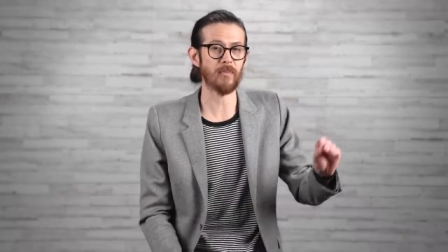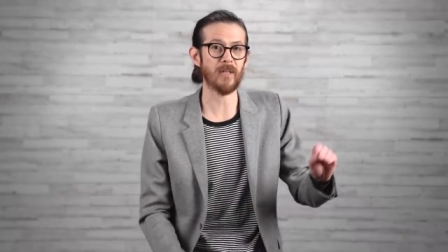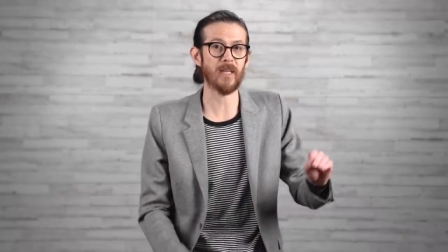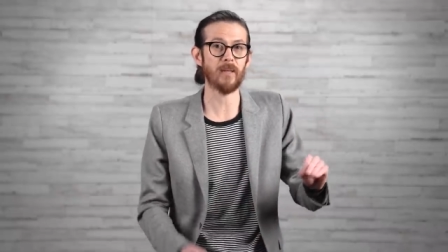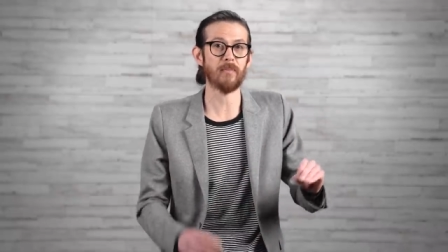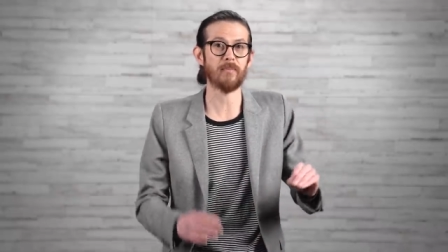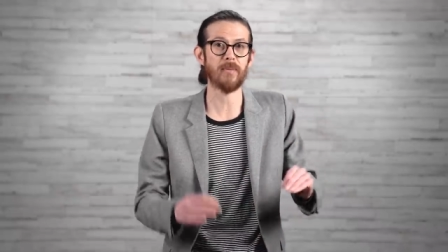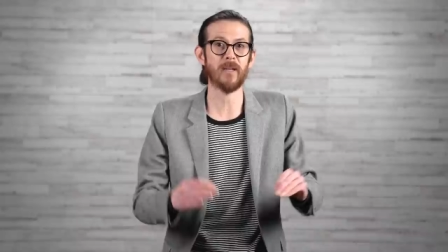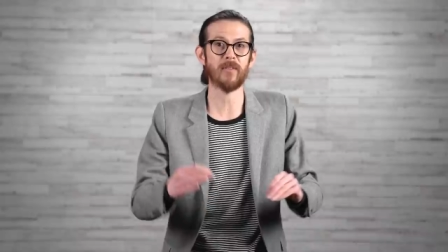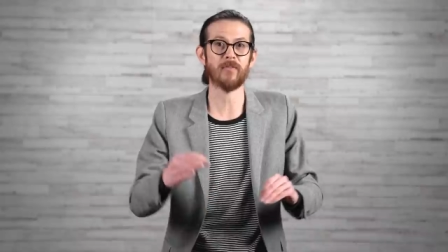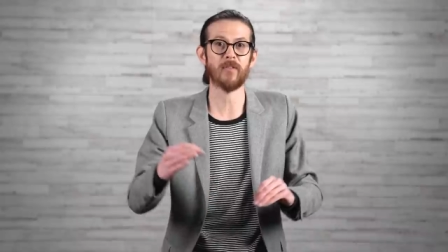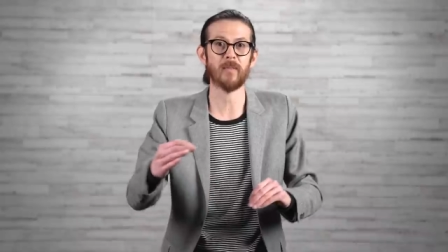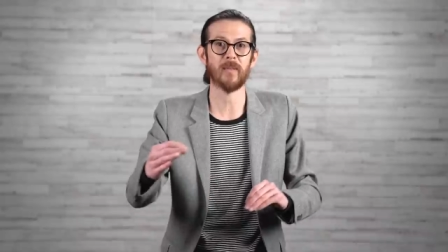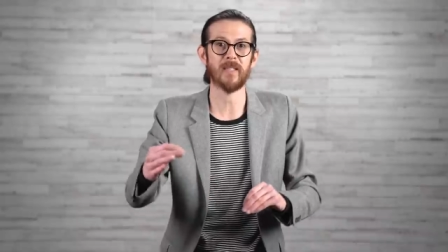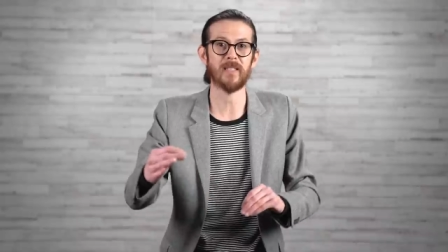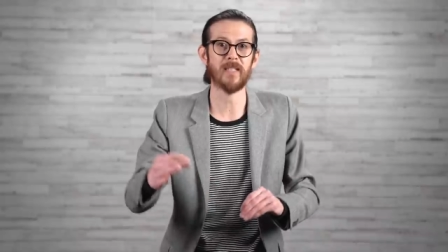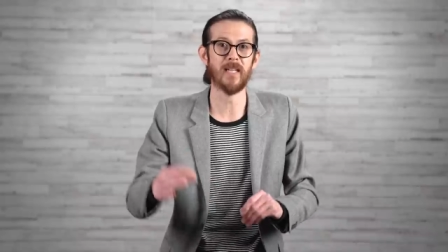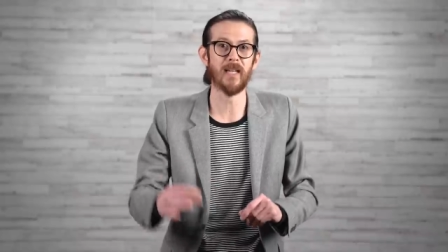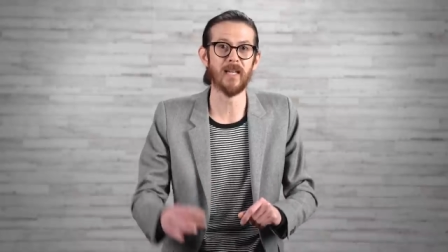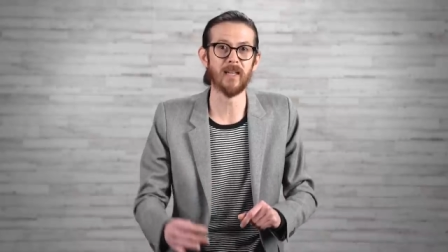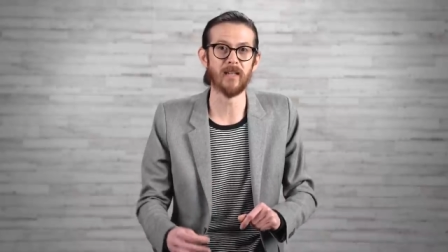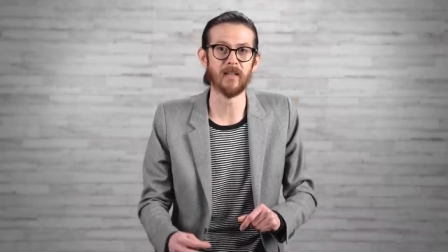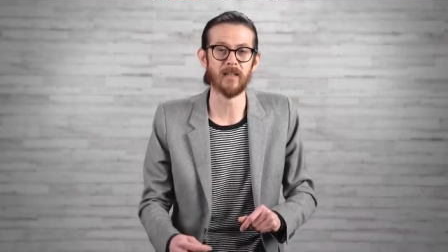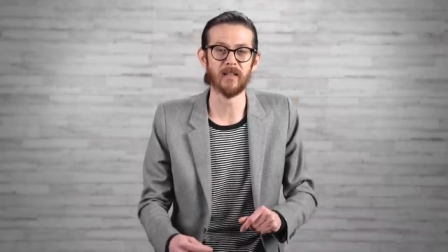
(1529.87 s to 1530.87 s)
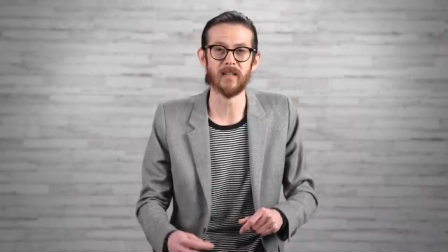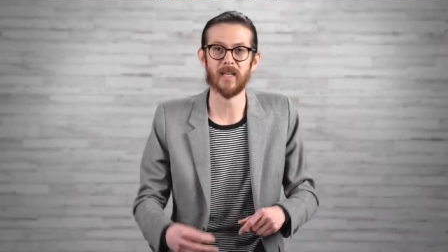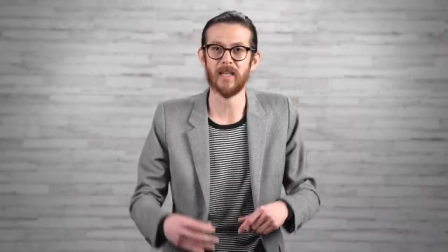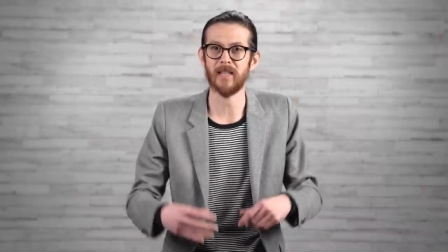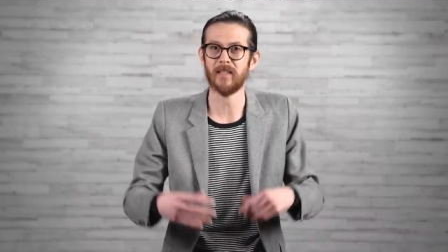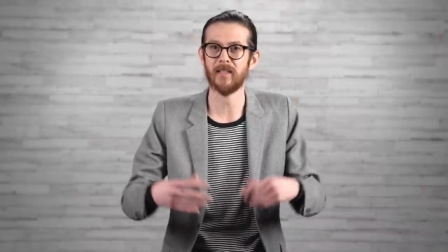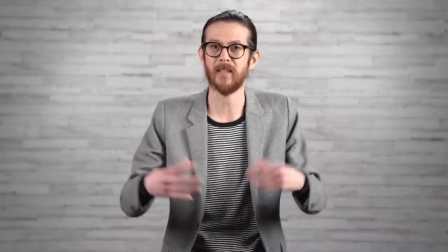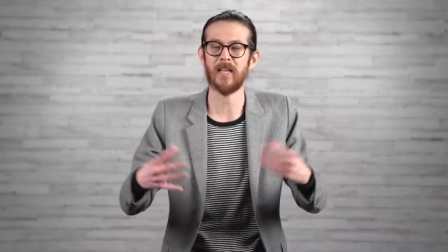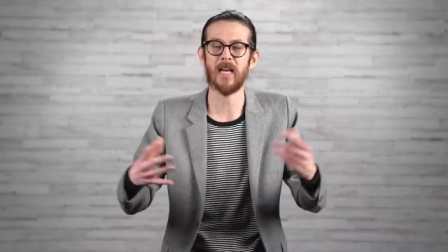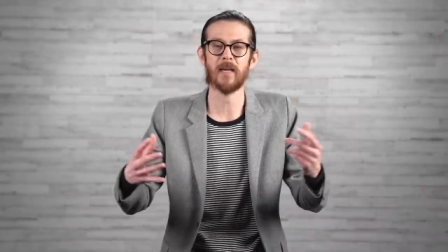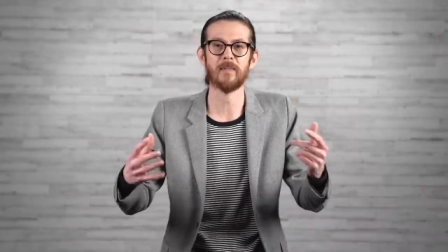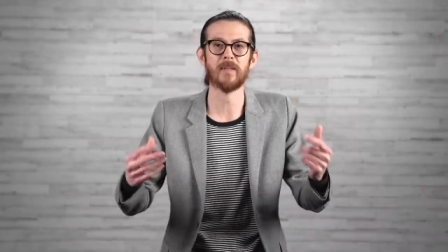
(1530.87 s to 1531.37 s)
being bit from a tick,
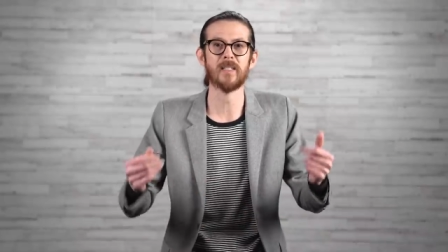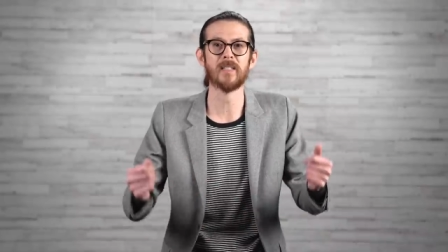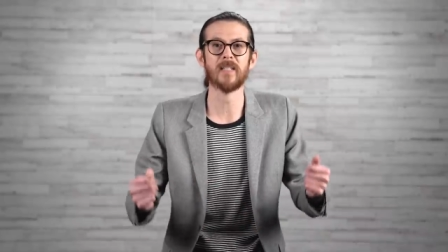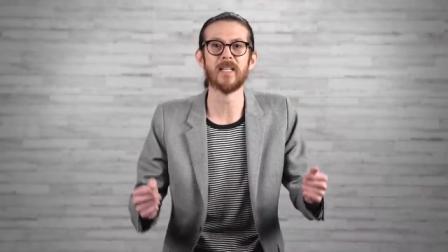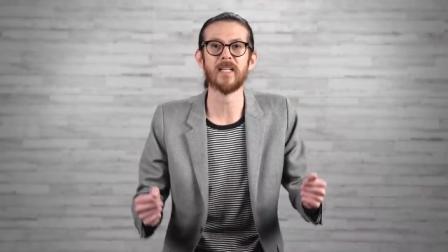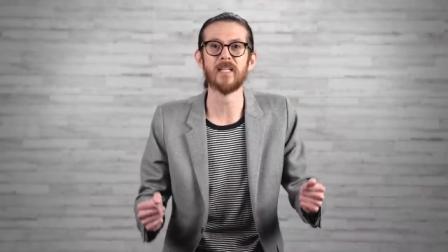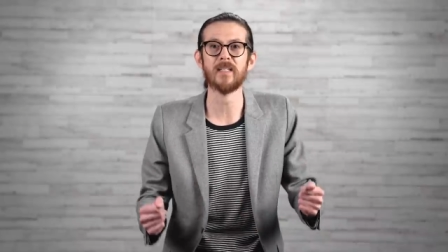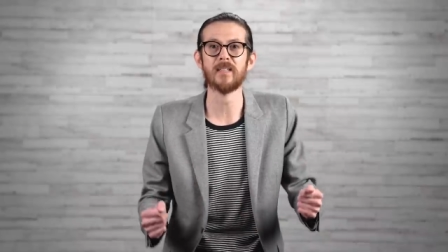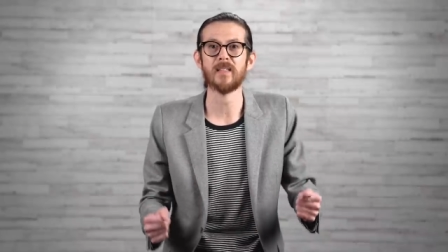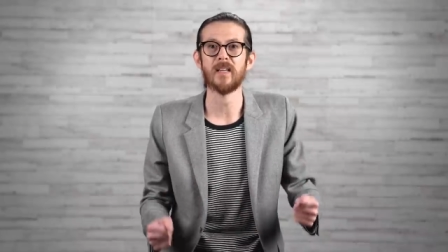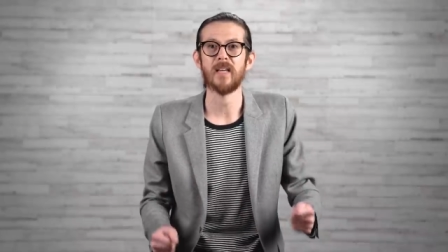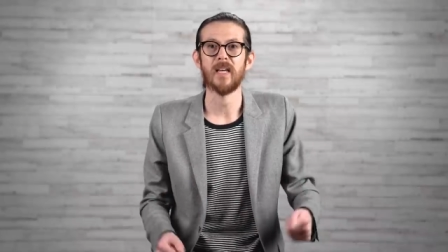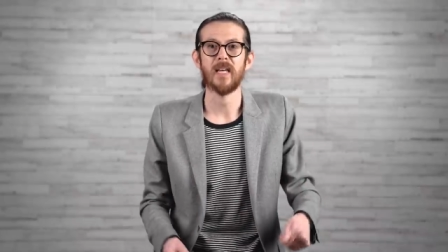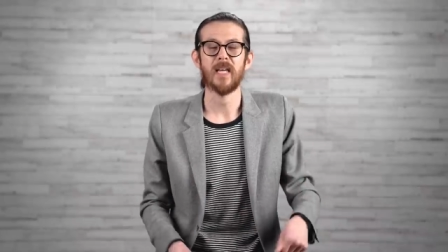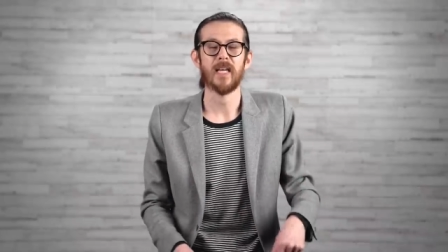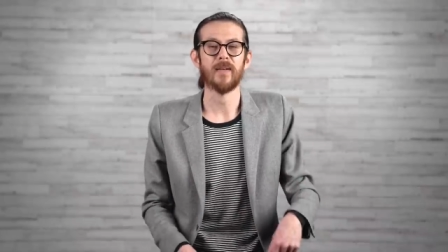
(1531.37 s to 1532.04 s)
like Lyme disease,